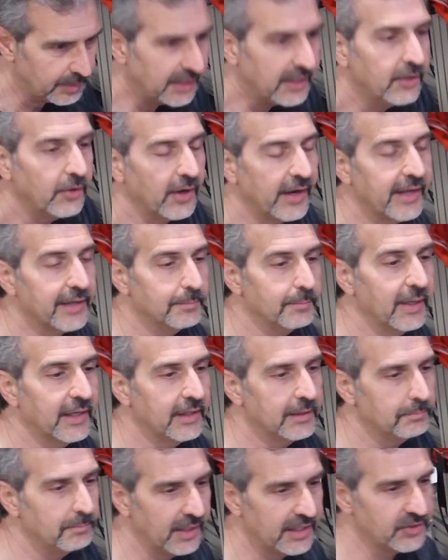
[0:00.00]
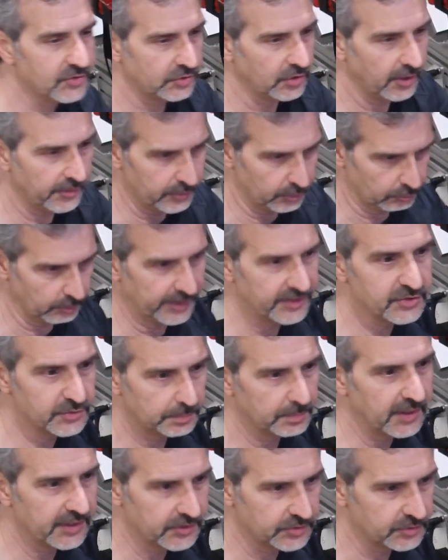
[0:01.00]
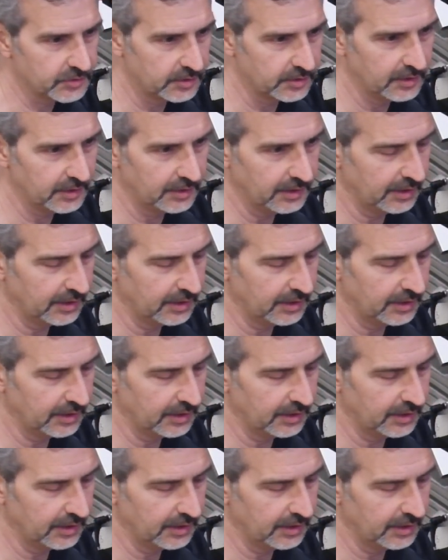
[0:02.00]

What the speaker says: Peter had made based on the race-based